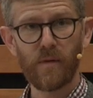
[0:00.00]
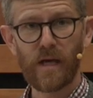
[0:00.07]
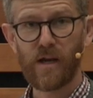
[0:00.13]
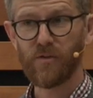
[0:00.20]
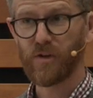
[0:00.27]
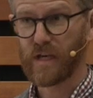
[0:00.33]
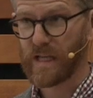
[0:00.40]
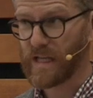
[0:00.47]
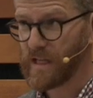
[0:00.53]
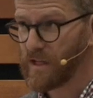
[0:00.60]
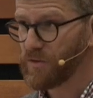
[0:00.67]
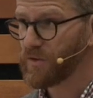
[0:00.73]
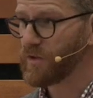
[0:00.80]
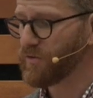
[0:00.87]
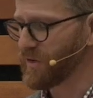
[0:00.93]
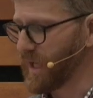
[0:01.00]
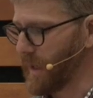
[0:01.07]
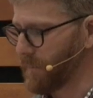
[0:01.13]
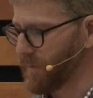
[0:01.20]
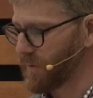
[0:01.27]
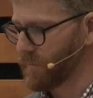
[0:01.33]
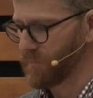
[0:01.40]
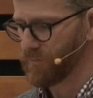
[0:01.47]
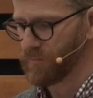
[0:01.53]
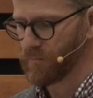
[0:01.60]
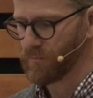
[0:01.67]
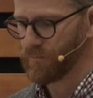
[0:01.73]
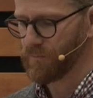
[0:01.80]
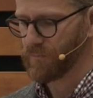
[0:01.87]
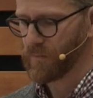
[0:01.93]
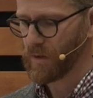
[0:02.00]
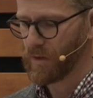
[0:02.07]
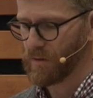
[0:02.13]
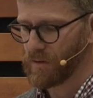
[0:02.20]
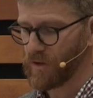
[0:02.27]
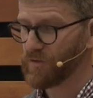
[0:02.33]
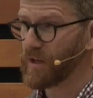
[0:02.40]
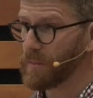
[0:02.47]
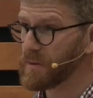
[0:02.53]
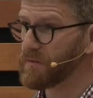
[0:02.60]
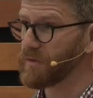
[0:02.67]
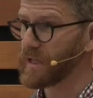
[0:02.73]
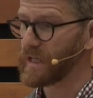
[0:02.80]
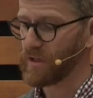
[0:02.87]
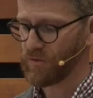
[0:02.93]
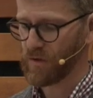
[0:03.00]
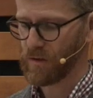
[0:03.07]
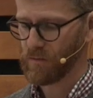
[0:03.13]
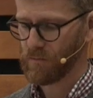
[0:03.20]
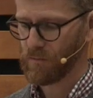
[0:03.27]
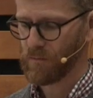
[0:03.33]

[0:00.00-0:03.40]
It is an easy step, deceptively easy,